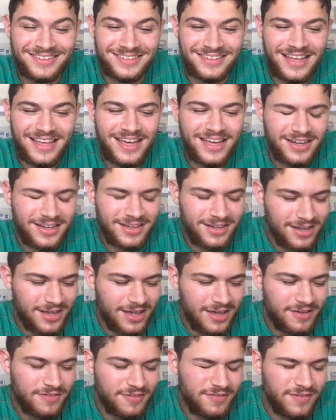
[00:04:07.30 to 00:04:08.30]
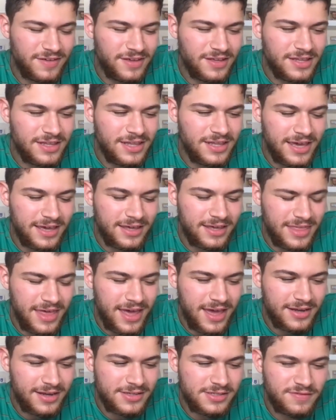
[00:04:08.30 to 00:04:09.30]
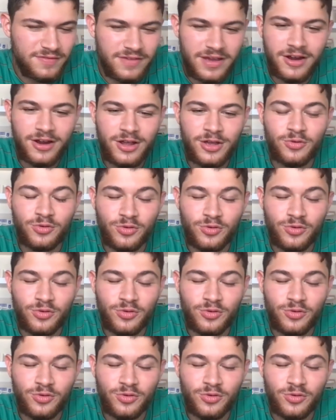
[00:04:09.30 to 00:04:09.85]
that I feel like that is very